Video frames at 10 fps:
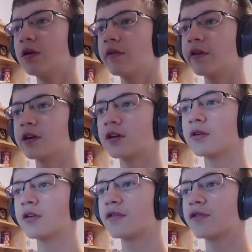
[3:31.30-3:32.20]
like
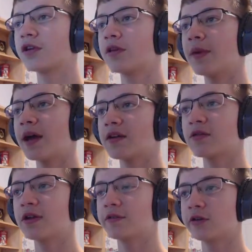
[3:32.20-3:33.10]
go to the front and the back or
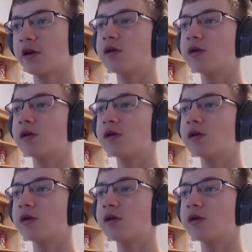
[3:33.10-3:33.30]
whatever.